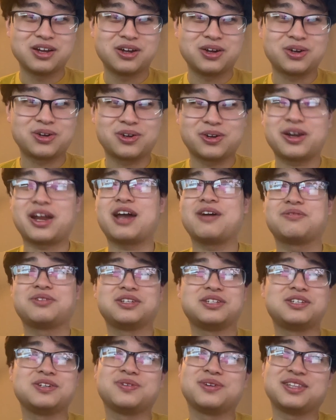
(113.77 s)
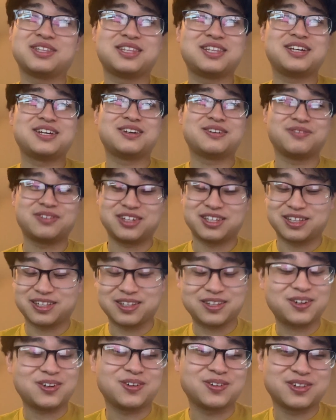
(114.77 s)
her having to deal with them, and
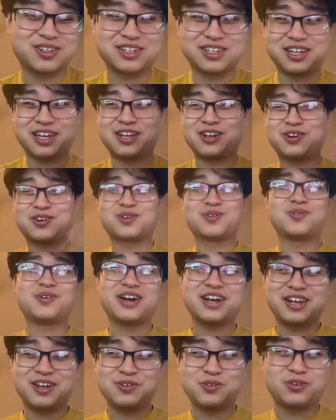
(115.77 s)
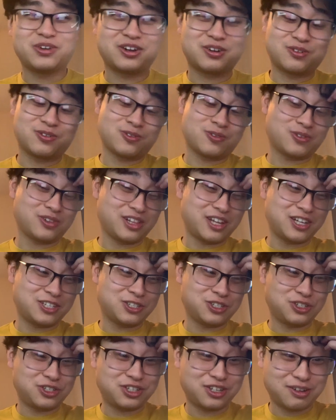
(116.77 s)
all the intertwining weird
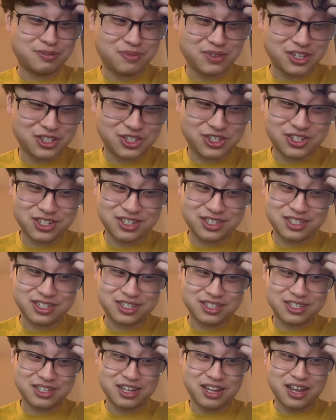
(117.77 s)
relationship is just,